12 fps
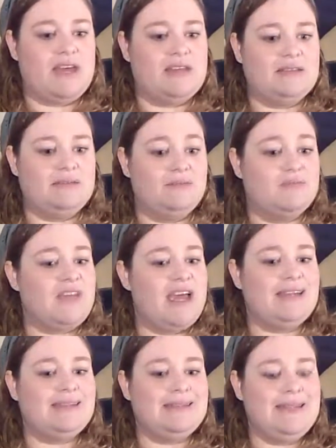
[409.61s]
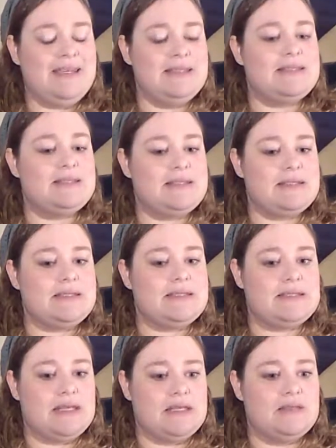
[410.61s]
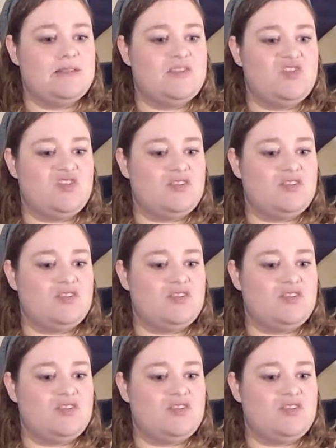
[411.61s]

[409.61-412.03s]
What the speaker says: At least since